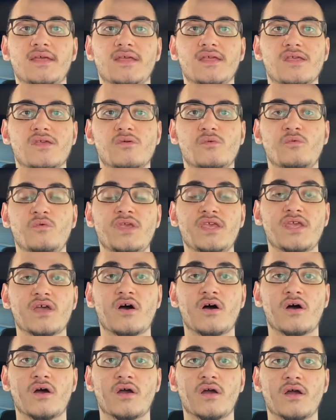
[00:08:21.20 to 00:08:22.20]
we
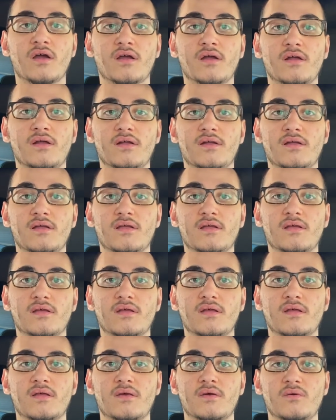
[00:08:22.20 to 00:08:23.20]

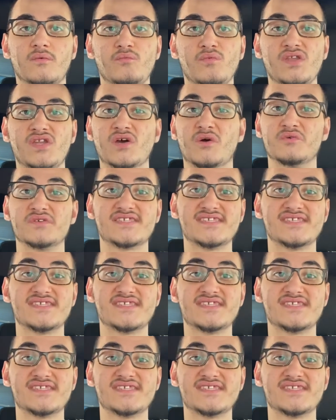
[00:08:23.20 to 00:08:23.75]
don't